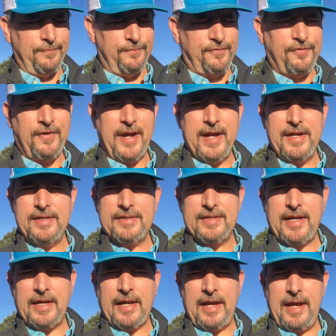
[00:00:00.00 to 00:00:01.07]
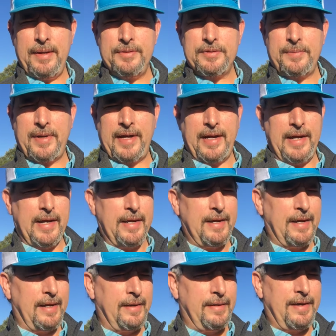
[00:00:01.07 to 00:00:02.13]
phrase that came to my head,
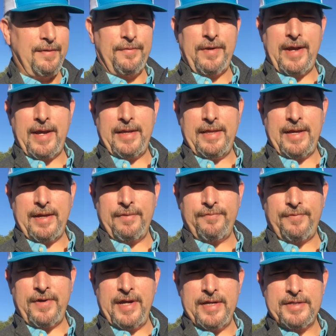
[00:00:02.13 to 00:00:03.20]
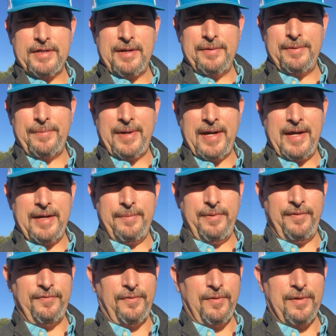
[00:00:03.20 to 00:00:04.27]
and I never had that phrase come to my head
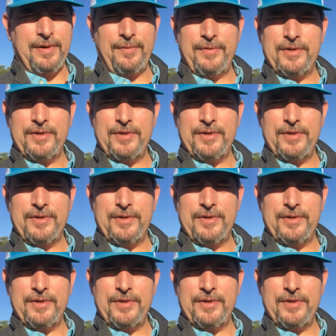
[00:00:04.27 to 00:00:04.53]
before. It